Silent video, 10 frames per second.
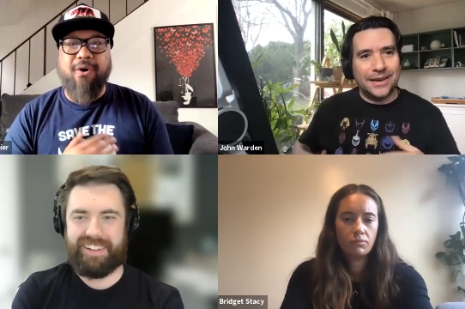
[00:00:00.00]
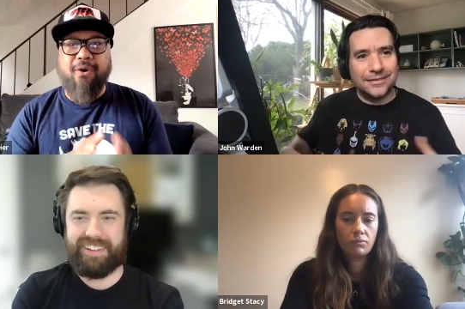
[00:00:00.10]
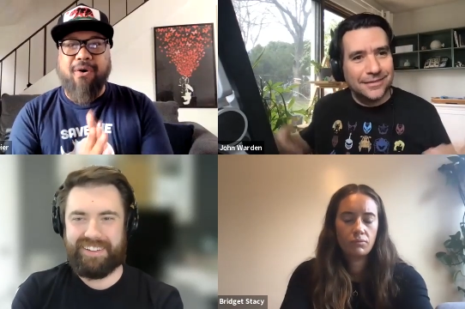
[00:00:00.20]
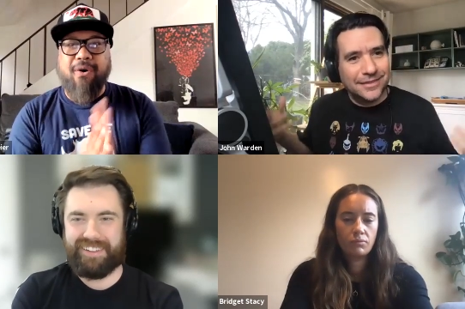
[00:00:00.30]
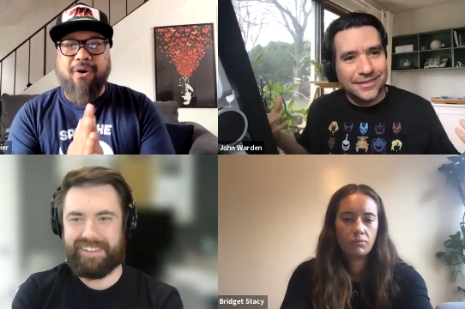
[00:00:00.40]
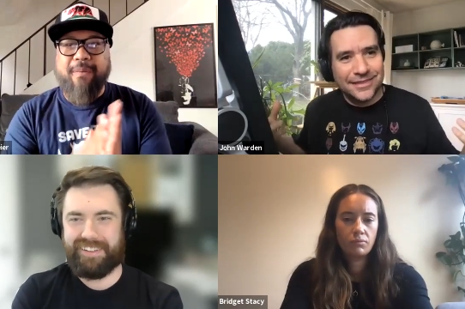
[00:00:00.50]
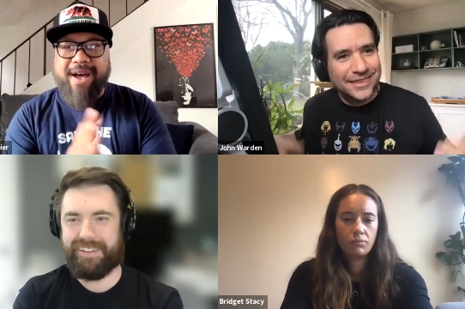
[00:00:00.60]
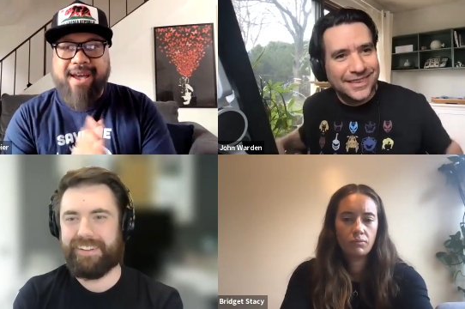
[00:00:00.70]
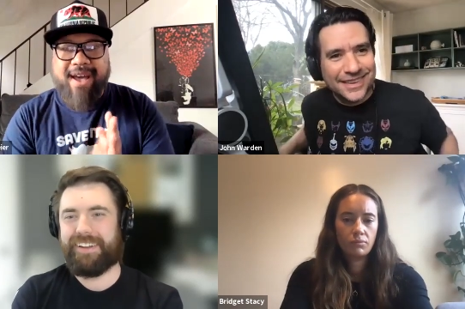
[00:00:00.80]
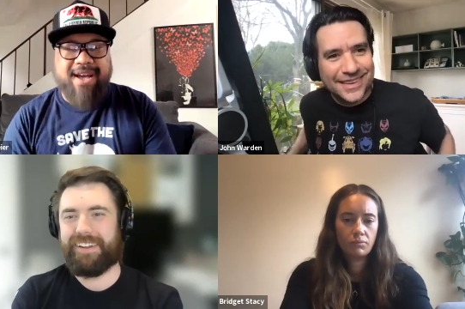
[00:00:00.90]
Speaker 1: oh
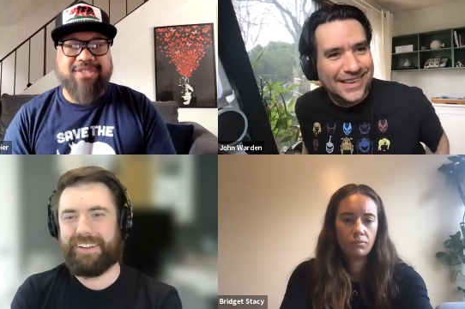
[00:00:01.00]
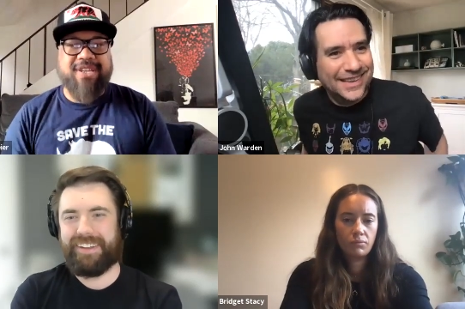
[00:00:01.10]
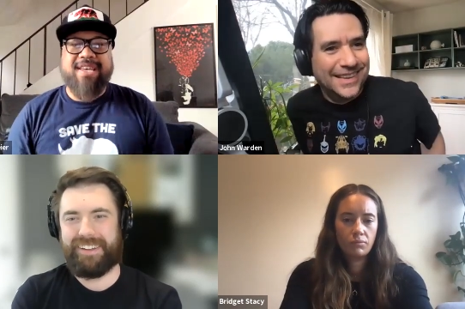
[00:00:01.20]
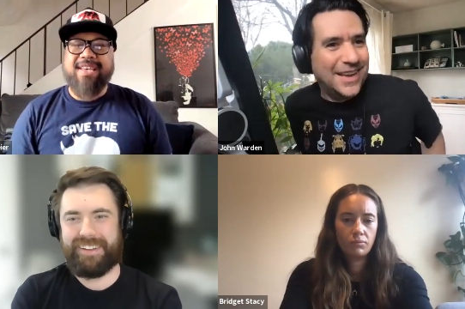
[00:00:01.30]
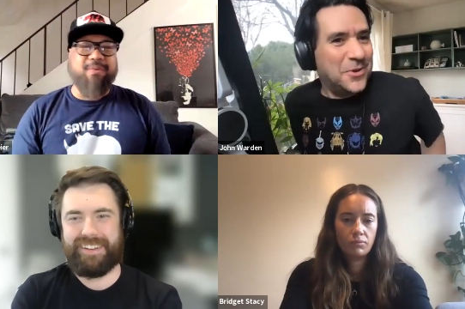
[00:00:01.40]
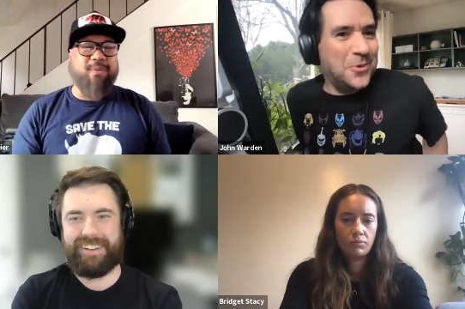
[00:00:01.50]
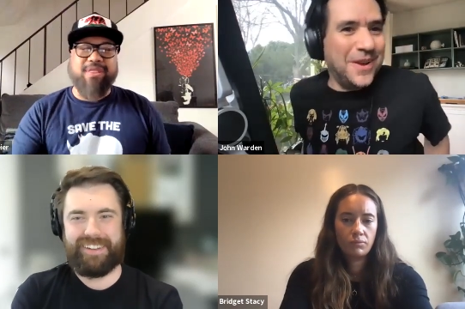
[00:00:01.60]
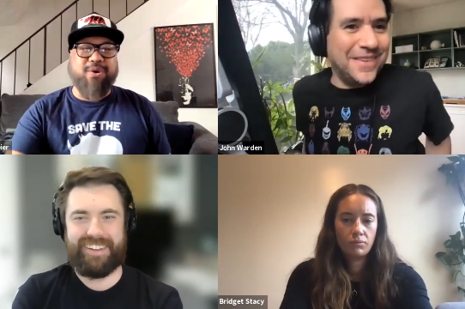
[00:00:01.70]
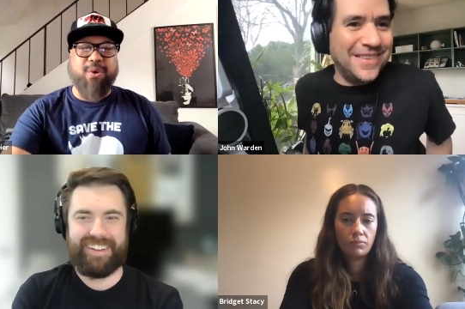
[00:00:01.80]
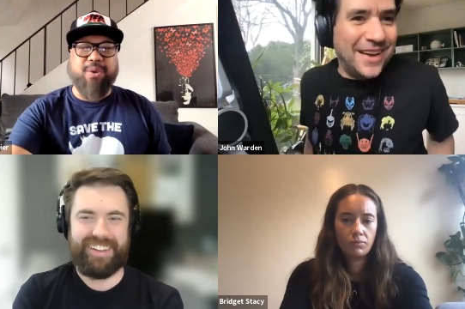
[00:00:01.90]
my gosh. Who
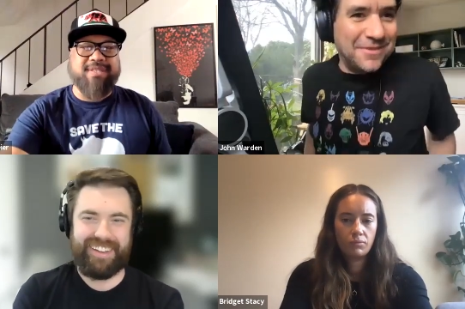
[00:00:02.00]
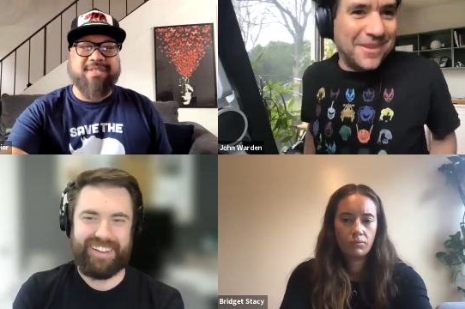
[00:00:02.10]
doesn't love